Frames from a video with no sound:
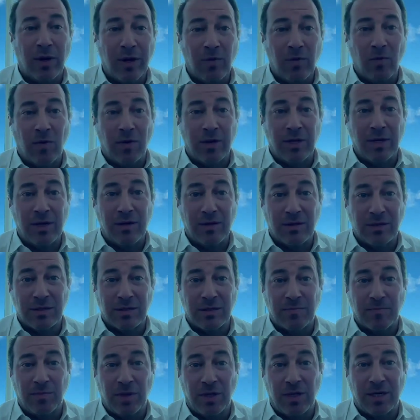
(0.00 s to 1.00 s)
21
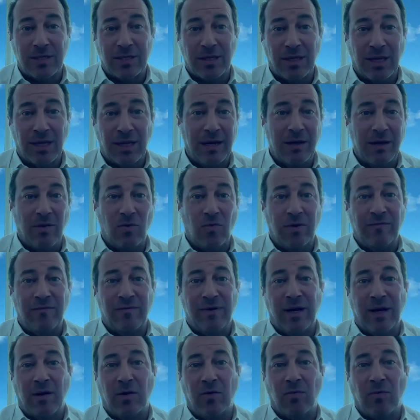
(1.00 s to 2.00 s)
years plus later,
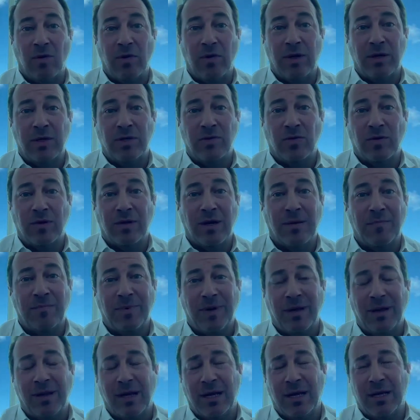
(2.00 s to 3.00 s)
we've now grown into a
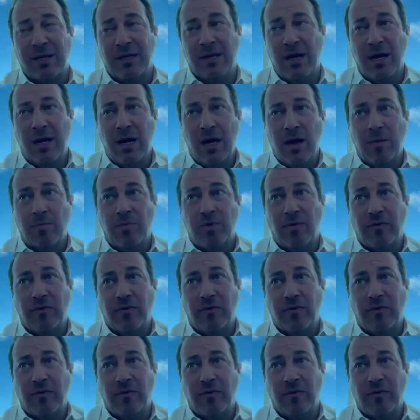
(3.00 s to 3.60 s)
company that